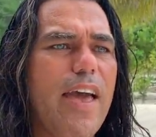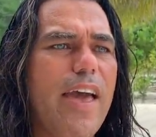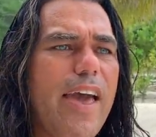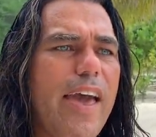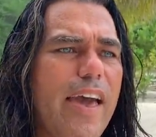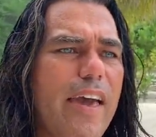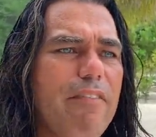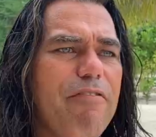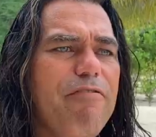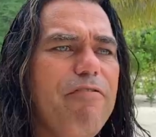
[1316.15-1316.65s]

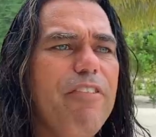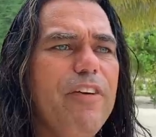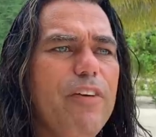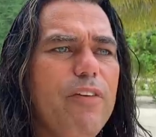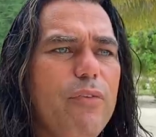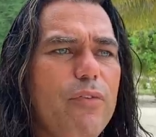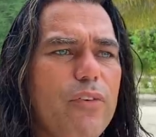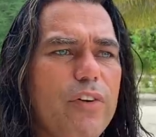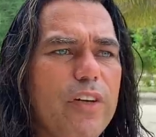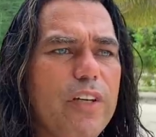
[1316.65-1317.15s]

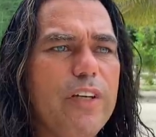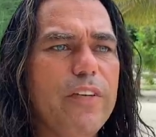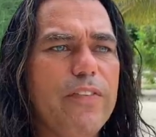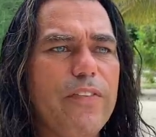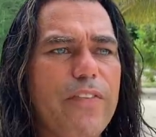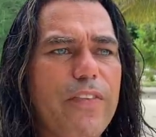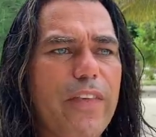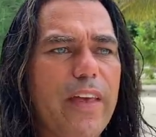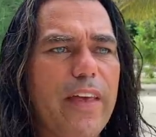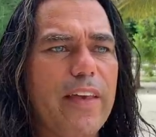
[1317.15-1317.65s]

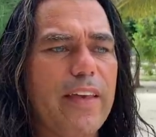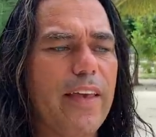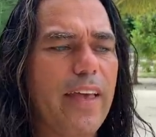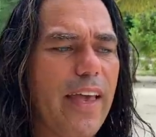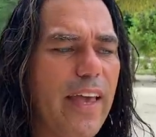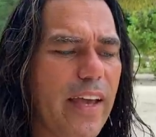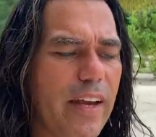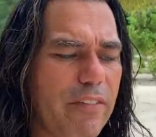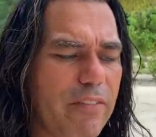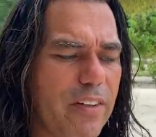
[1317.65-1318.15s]
everything,
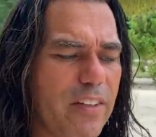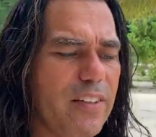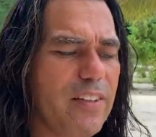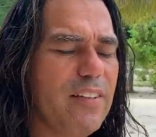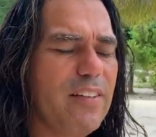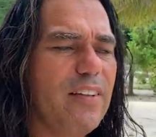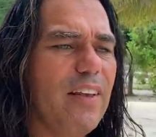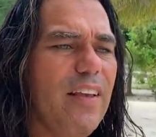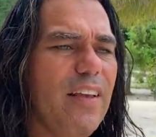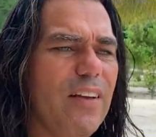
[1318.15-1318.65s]
every
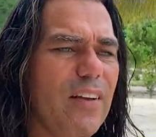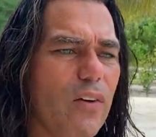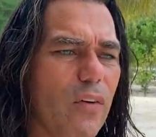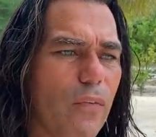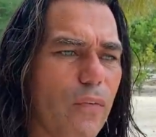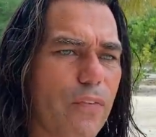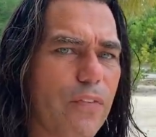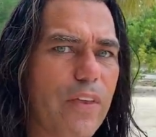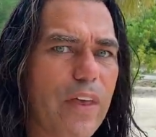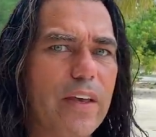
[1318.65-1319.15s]
single
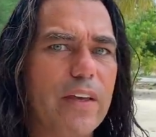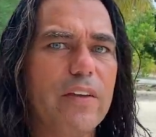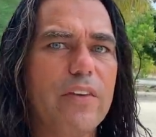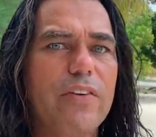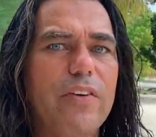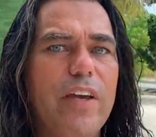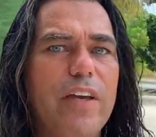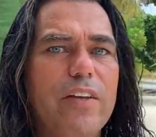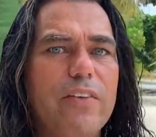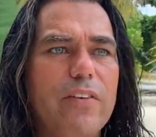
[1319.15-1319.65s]
thing
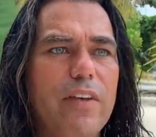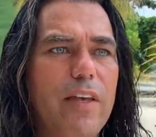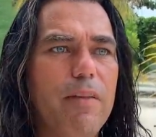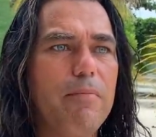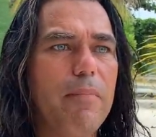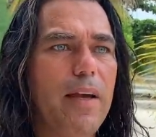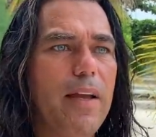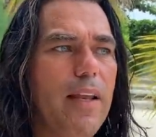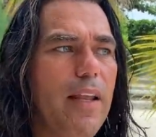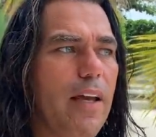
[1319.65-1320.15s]
changed in
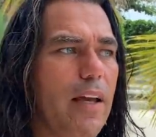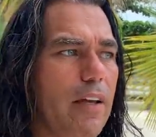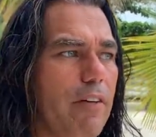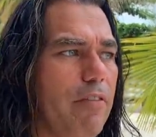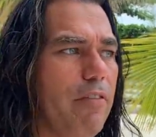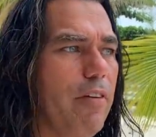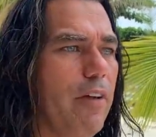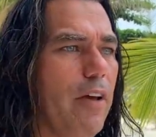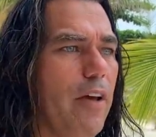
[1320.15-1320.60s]
my life.